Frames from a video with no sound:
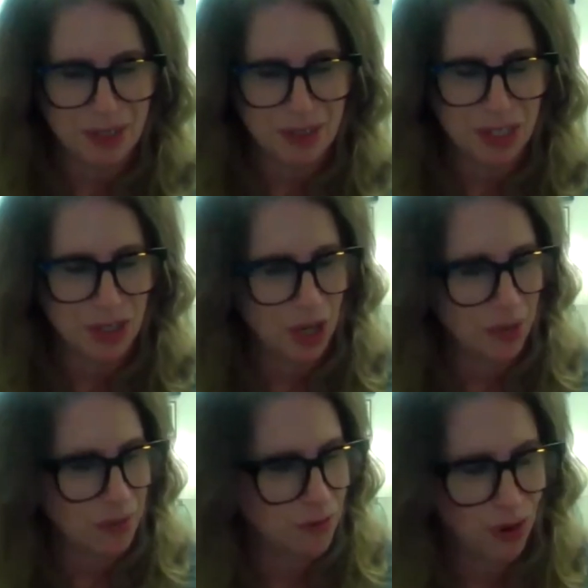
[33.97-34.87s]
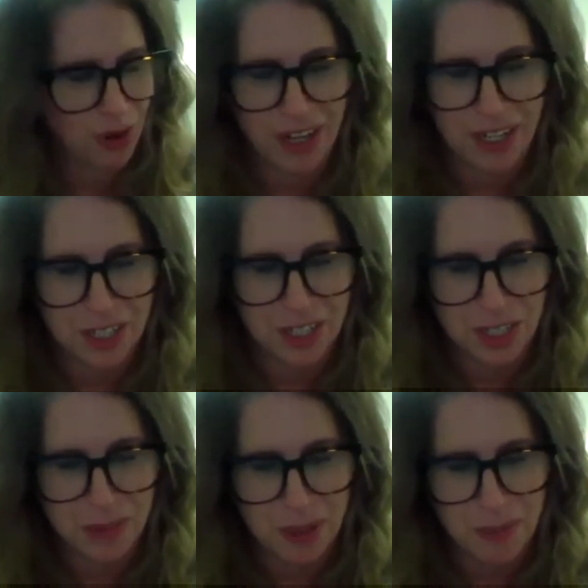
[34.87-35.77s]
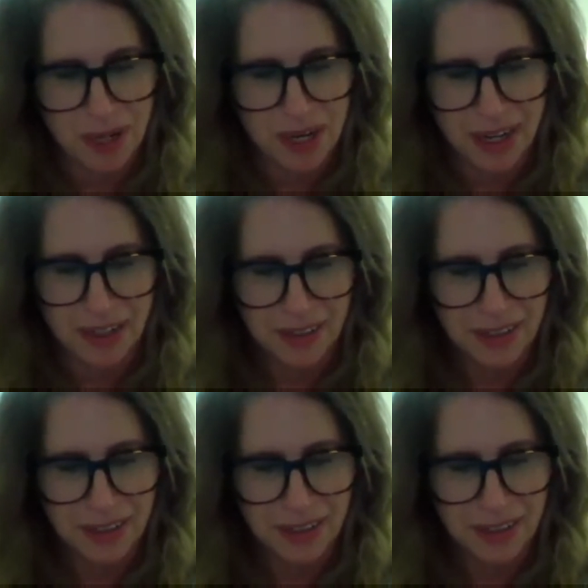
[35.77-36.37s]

We were just talking before that it's just been a Monday.